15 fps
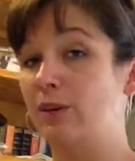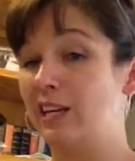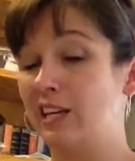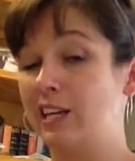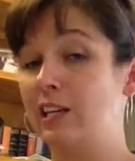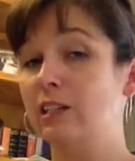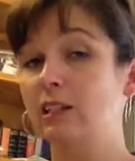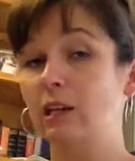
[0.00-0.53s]
but
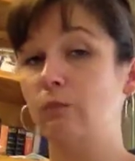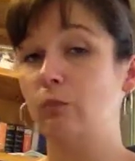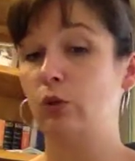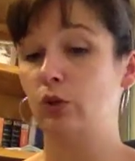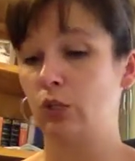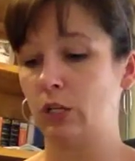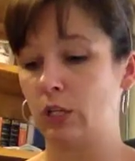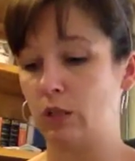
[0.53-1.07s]
he ends up
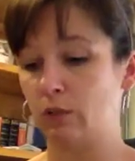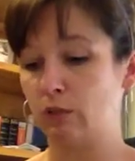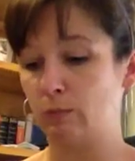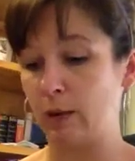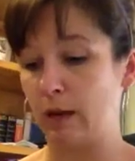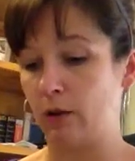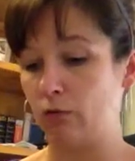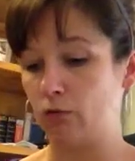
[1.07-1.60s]
pushing those
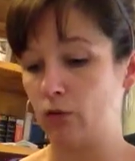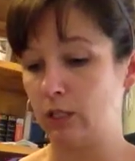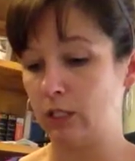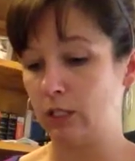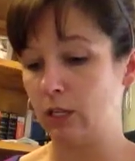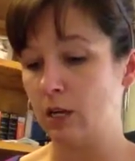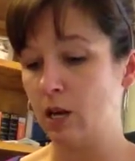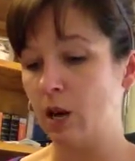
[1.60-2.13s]

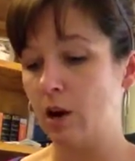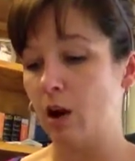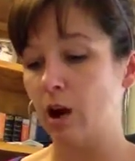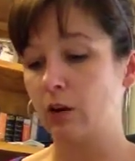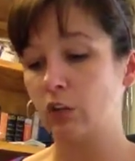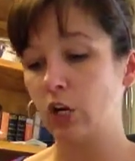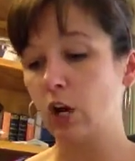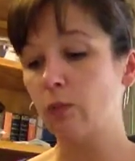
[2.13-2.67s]
boundaries.
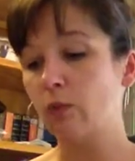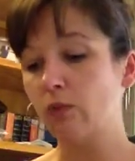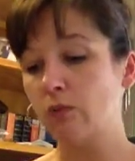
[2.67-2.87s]
October